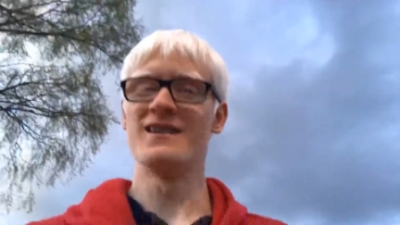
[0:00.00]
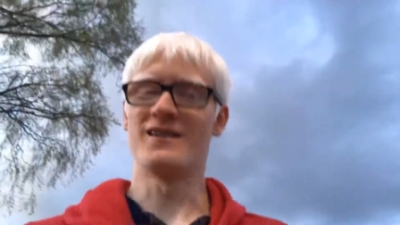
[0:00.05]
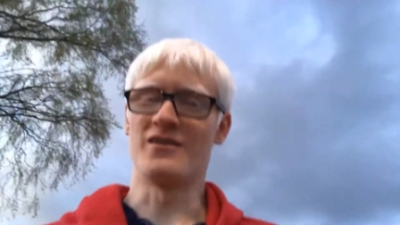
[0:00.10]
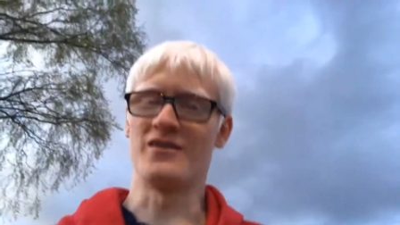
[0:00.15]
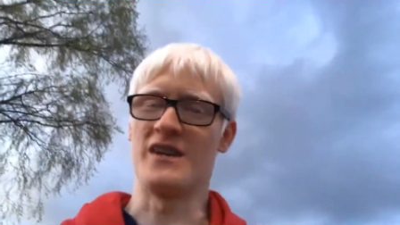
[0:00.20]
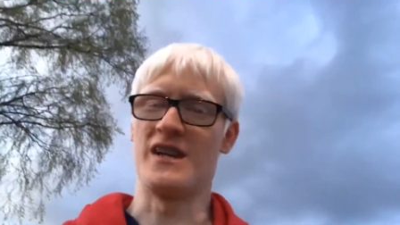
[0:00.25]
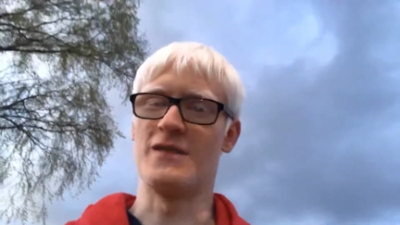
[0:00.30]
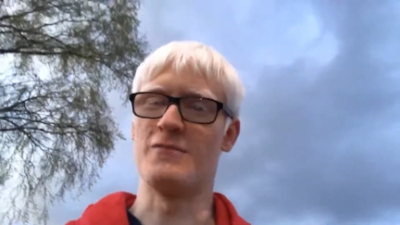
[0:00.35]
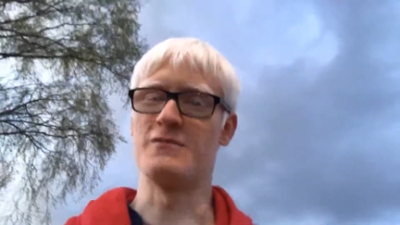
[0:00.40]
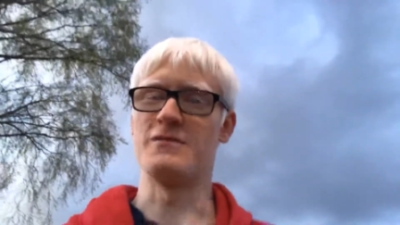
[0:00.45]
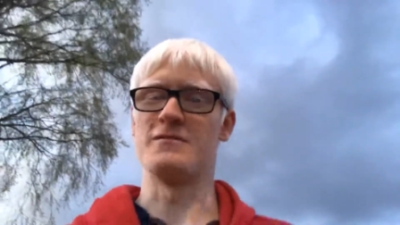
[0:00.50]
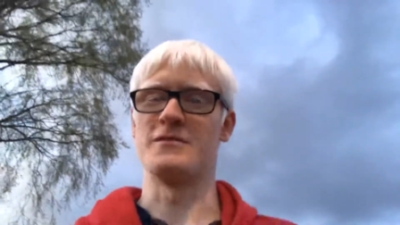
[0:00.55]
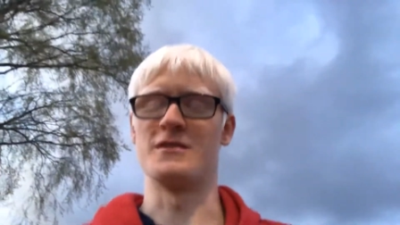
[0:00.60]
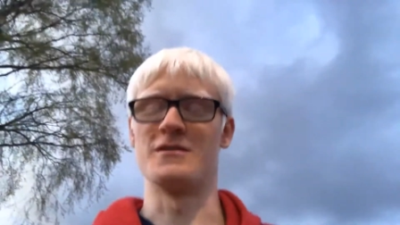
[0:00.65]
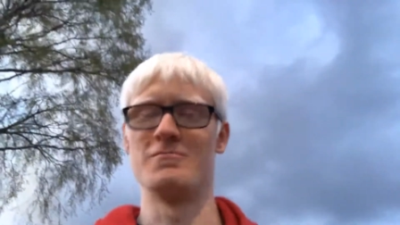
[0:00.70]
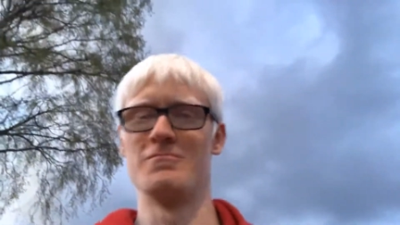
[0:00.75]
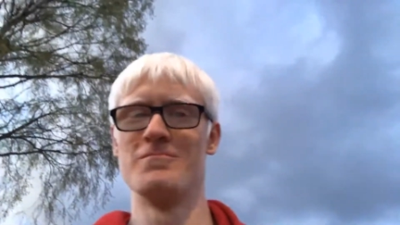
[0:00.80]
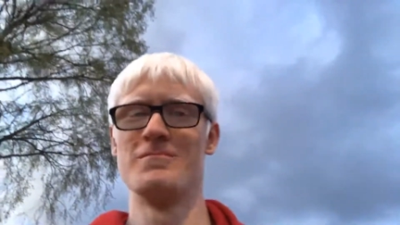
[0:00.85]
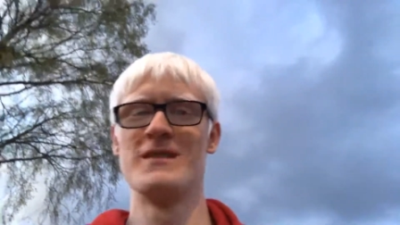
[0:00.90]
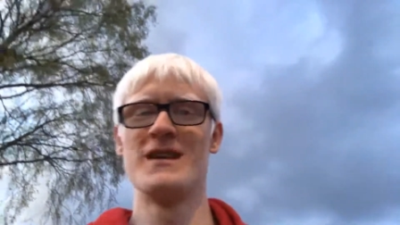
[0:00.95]
that was
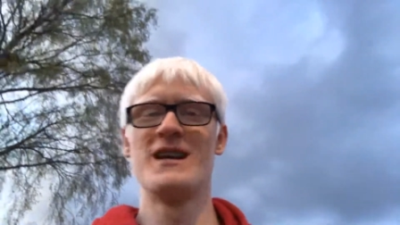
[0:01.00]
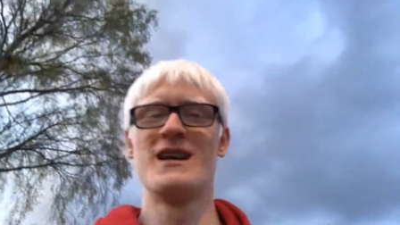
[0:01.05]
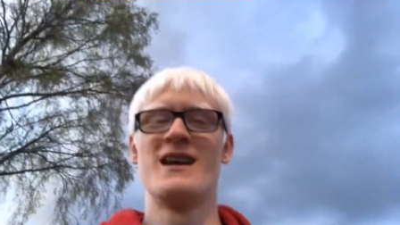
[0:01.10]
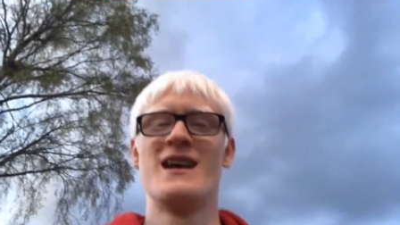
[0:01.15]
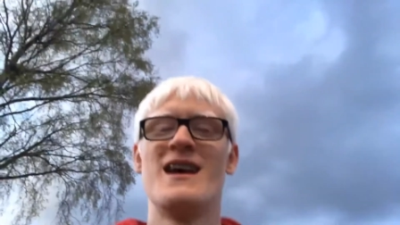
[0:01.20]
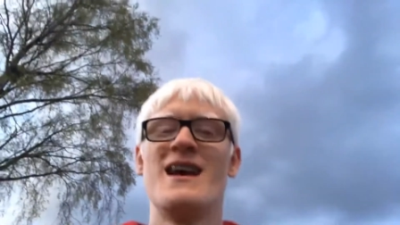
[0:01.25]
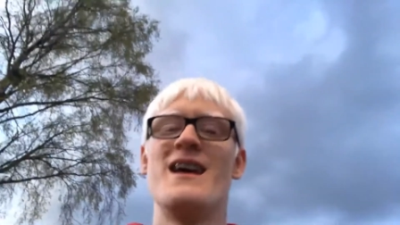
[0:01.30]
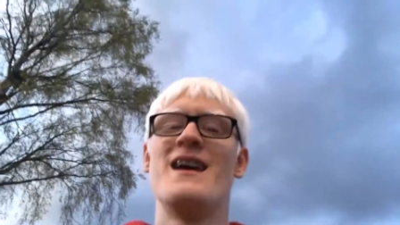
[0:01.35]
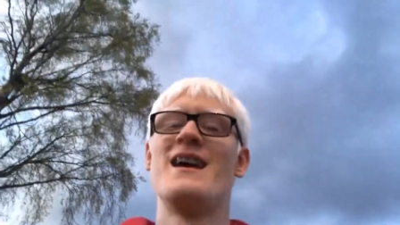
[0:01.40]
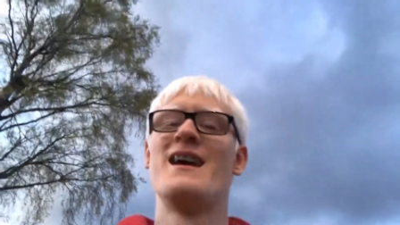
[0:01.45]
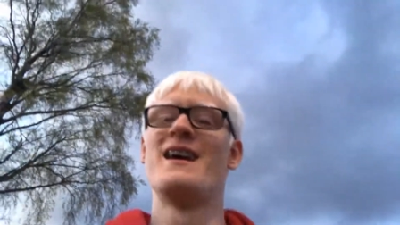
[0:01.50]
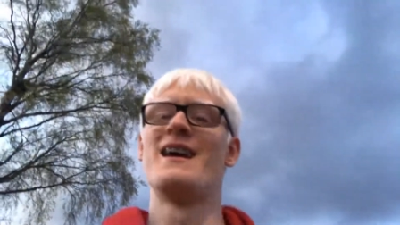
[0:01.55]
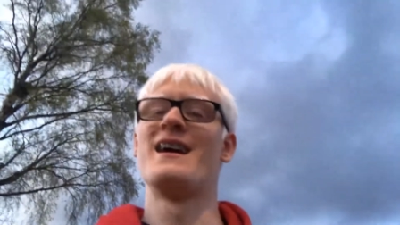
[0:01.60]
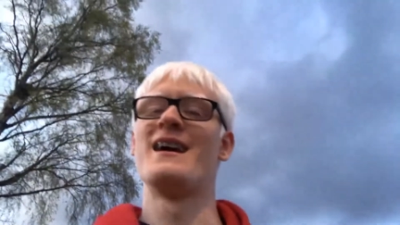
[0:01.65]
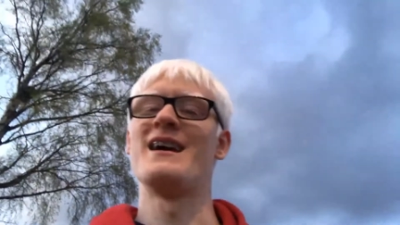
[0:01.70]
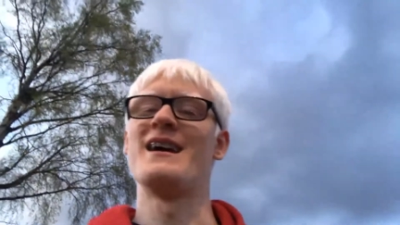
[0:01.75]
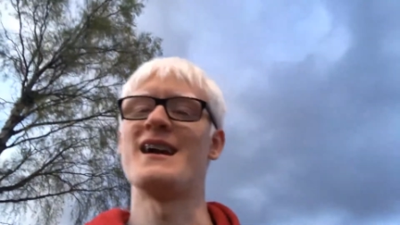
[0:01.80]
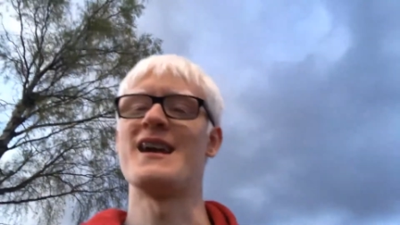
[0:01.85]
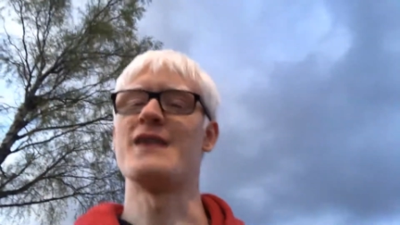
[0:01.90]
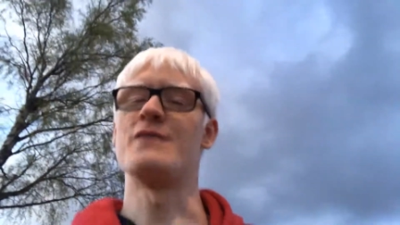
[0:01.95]
weird.
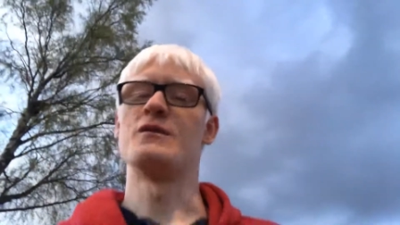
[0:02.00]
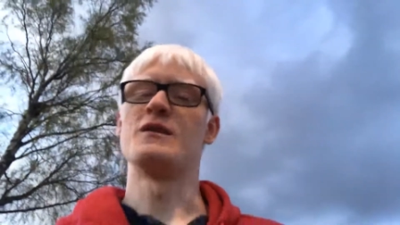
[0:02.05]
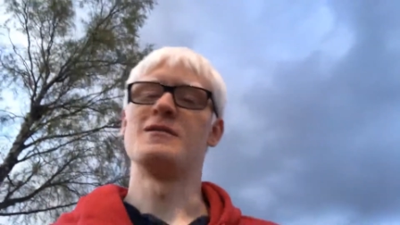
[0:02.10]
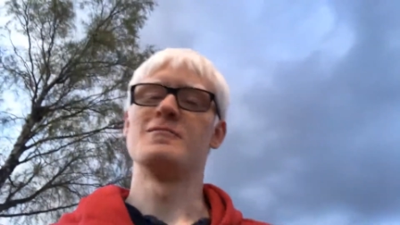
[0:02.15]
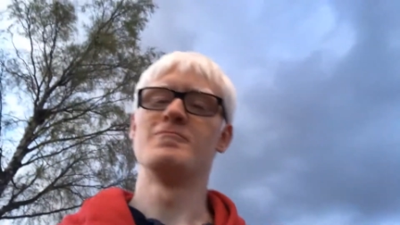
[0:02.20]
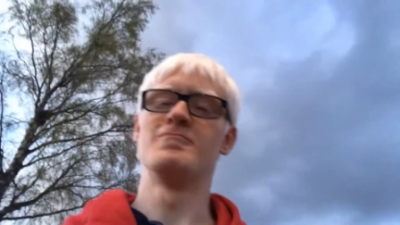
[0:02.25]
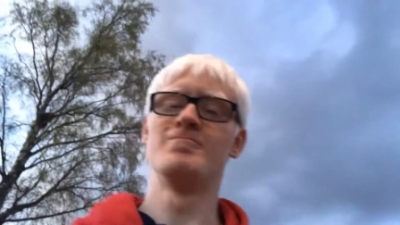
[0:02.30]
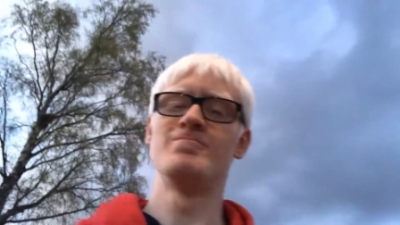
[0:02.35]
Anyway,